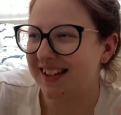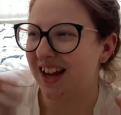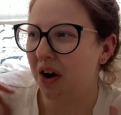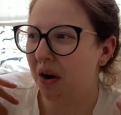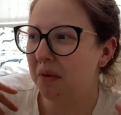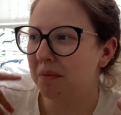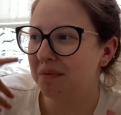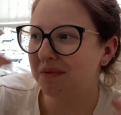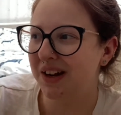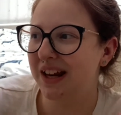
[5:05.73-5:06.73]
I can't
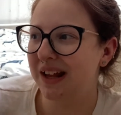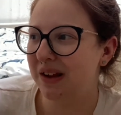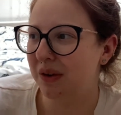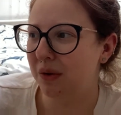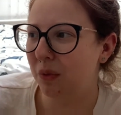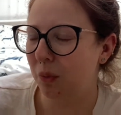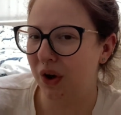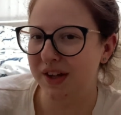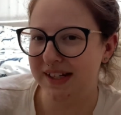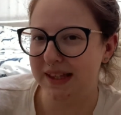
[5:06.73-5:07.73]
really
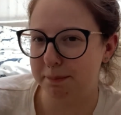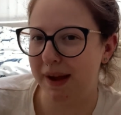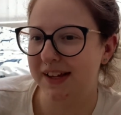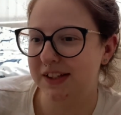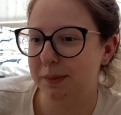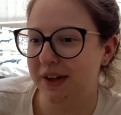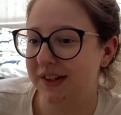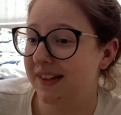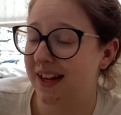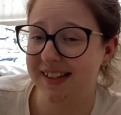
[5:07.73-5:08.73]
word it the best
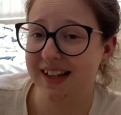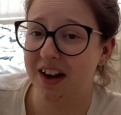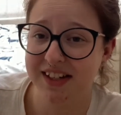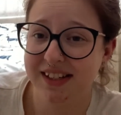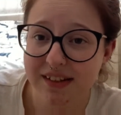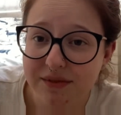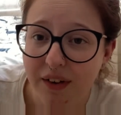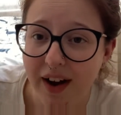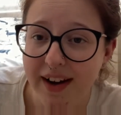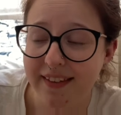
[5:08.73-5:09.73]
because, like I said, I didn't
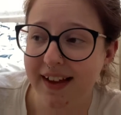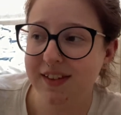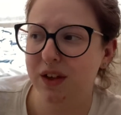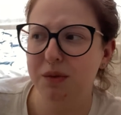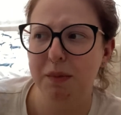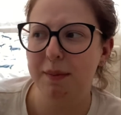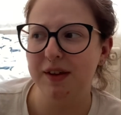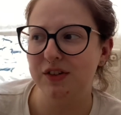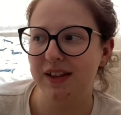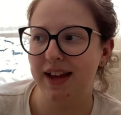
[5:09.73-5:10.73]
find that, so maybe
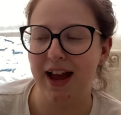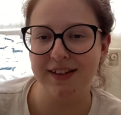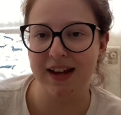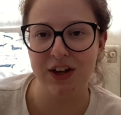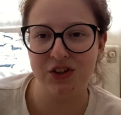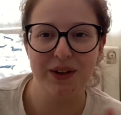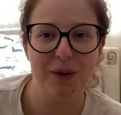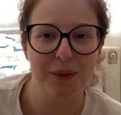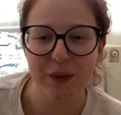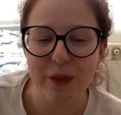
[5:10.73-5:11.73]
just like ask Ashley or
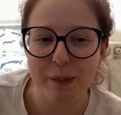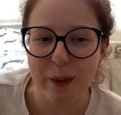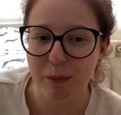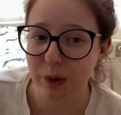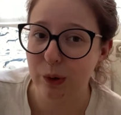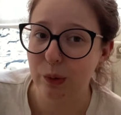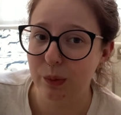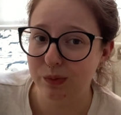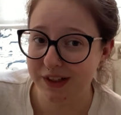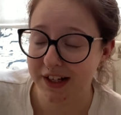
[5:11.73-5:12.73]
one of the other people who
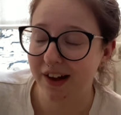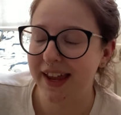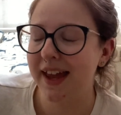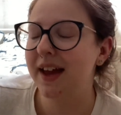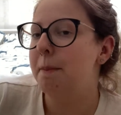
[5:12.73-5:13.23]
did like it.